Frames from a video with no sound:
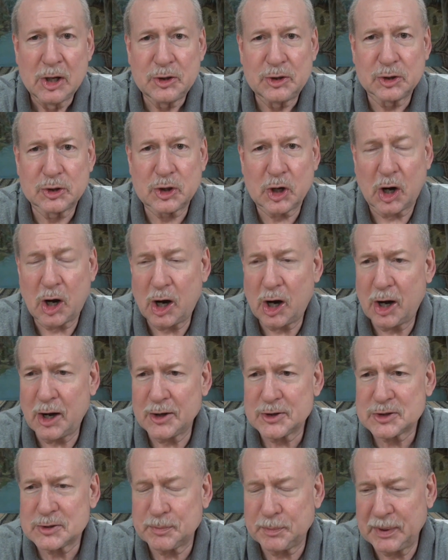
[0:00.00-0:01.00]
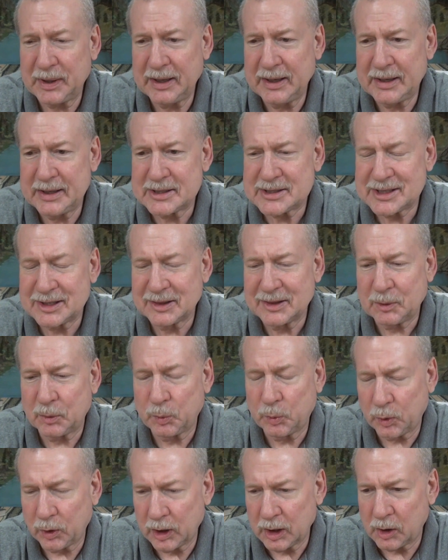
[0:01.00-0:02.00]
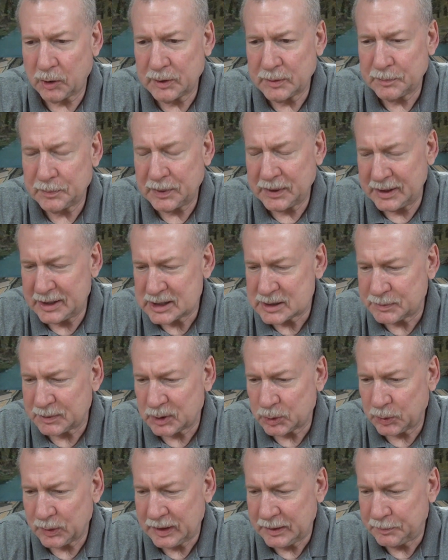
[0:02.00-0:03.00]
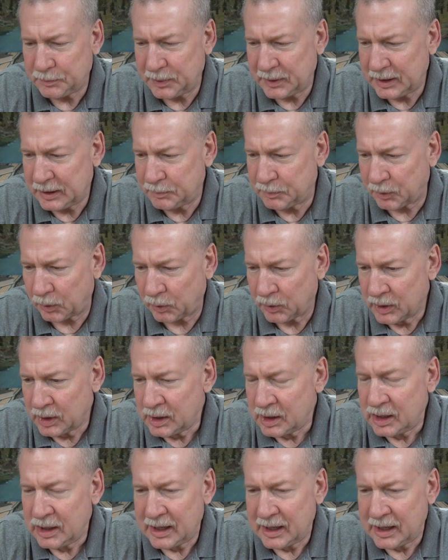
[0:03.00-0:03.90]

to cause peace in the world and peace between people.